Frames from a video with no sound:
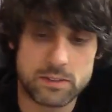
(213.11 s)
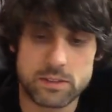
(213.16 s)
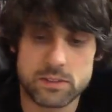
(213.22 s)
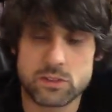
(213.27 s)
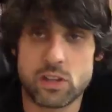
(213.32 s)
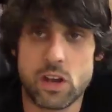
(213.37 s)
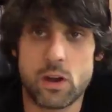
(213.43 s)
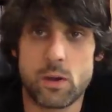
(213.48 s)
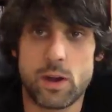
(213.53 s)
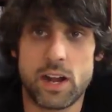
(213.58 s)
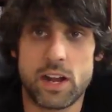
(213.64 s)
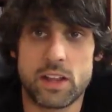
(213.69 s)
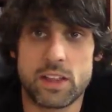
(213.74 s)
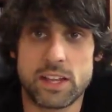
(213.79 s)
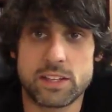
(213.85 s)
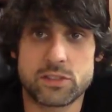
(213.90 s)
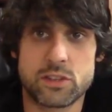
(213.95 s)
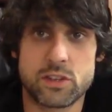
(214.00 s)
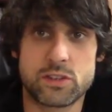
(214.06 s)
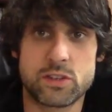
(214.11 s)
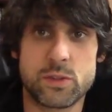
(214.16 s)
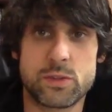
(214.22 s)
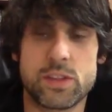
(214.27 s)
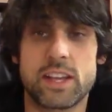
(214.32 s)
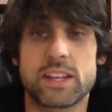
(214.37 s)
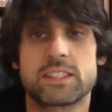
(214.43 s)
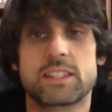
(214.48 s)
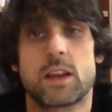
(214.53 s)
So uh, that's the
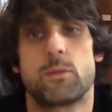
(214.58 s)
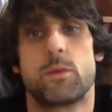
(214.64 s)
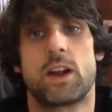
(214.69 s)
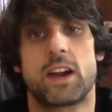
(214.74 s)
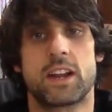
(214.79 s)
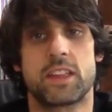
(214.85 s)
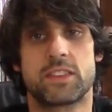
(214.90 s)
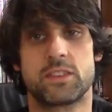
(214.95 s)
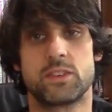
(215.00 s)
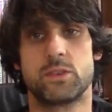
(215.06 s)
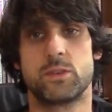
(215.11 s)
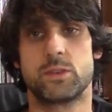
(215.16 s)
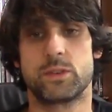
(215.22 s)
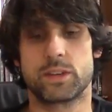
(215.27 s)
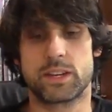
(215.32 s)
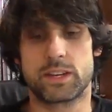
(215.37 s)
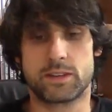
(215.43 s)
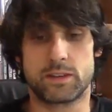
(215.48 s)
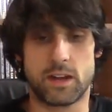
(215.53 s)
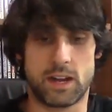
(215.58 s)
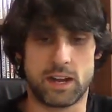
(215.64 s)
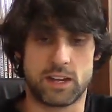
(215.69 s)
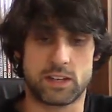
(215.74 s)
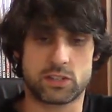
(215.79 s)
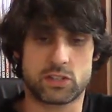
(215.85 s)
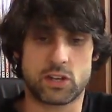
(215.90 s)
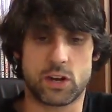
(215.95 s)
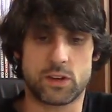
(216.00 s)
two things I wanted to
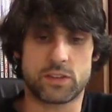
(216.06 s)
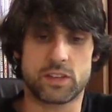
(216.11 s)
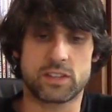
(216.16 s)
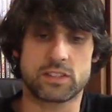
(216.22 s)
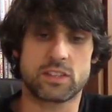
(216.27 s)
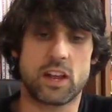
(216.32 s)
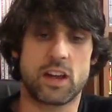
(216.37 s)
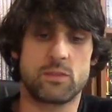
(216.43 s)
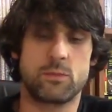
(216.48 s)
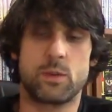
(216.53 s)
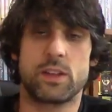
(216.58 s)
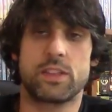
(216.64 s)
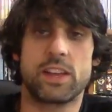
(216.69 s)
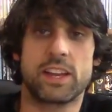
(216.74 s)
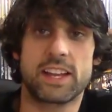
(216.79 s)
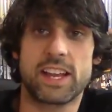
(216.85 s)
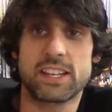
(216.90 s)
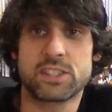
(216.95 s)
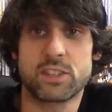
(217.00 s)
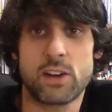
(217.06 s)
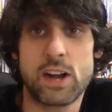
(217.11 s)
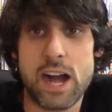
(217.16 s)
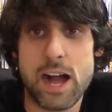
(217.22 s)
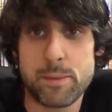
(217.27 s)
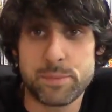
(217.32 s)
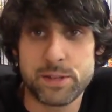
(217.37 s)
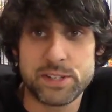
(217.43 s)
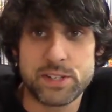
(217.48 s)
uh, start this off with. I guess I'll
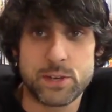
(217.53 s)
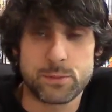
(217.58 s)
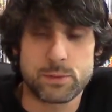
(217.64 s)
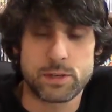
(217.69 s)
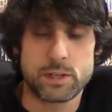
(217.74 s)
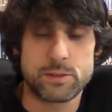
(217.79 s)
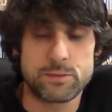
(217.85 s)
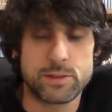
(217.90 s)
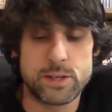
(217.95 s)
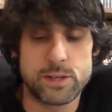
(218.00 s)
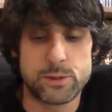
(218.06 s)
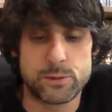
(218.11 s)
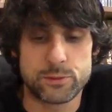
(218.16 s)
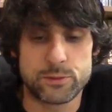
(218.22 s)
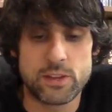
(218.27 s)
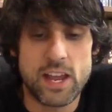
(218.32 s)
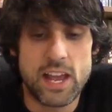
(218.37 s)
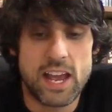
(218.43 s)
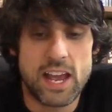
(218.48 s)
hop into the reviews.